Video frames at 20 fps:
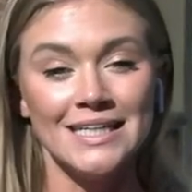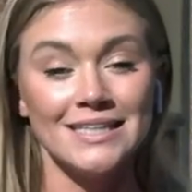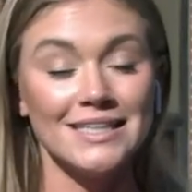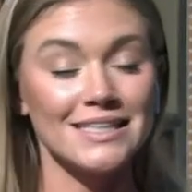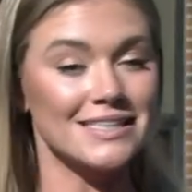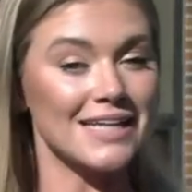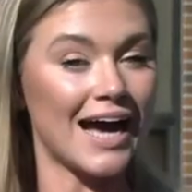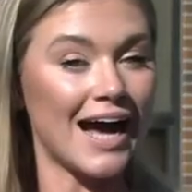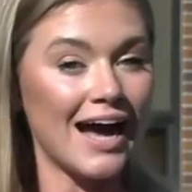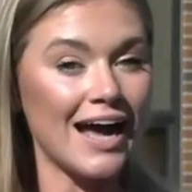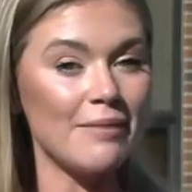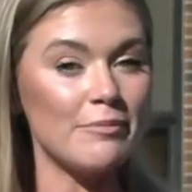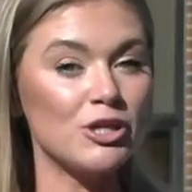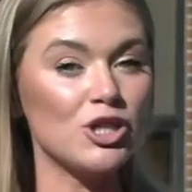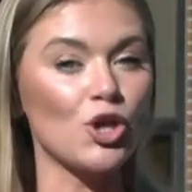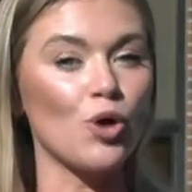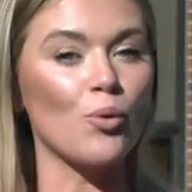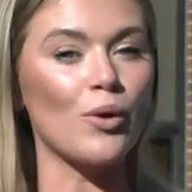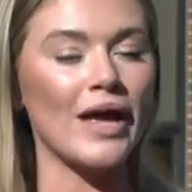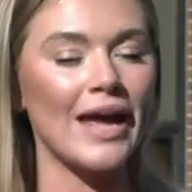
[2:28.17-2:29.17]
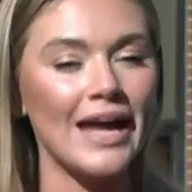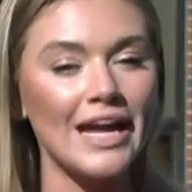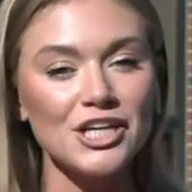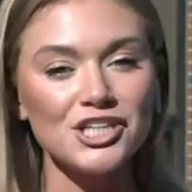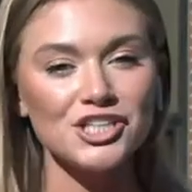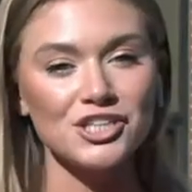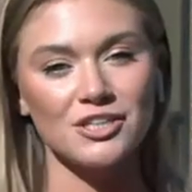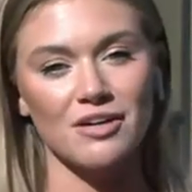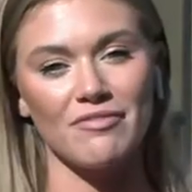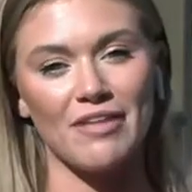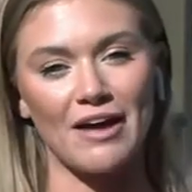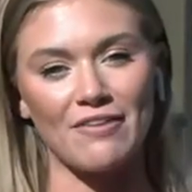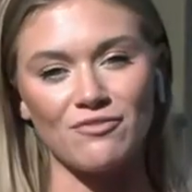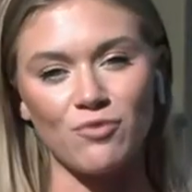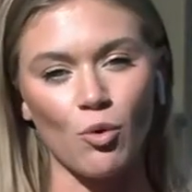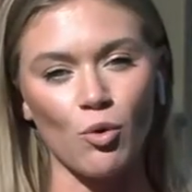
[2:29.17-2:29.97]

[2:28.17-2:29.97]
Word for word: The time and location of that